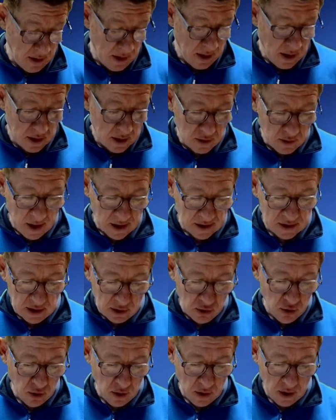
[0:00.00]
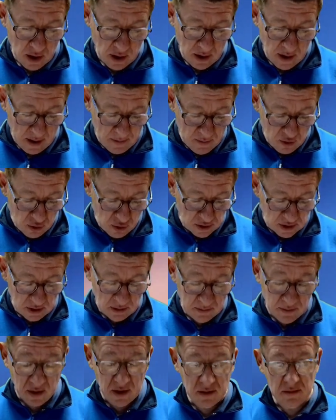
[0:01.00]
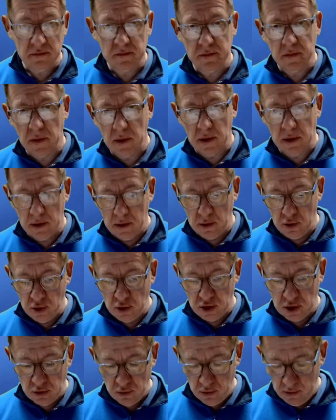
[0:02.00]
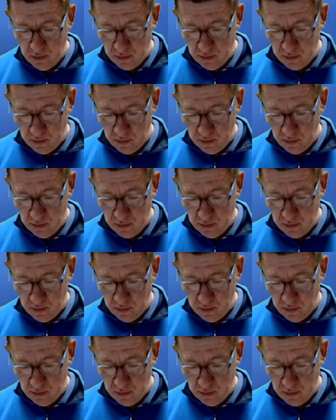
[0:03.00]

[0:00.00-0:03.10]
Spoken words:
So that's the hook that I'm using, but use your own